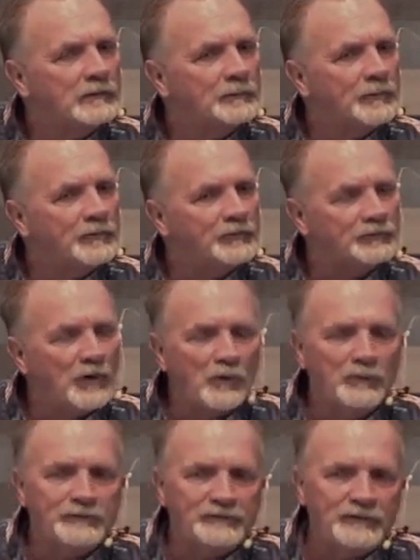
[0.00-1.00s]
But there's
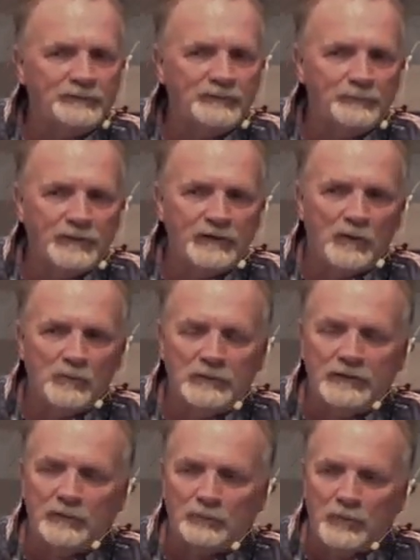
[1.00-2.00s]
always seems to be
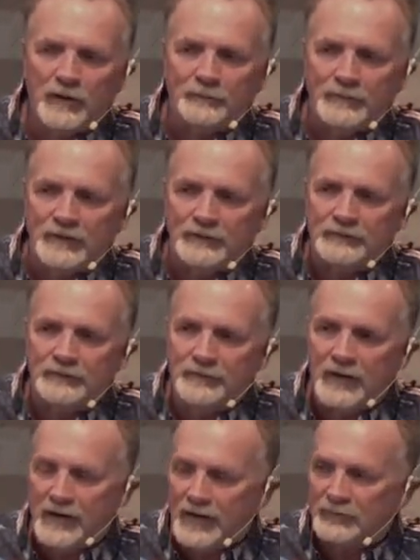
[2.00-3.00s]
only a remnant
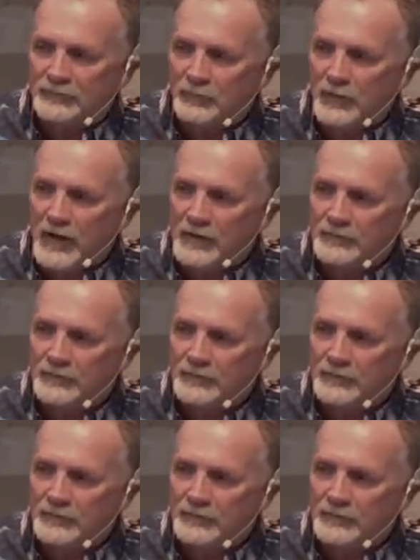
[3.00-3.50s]
that hangs around.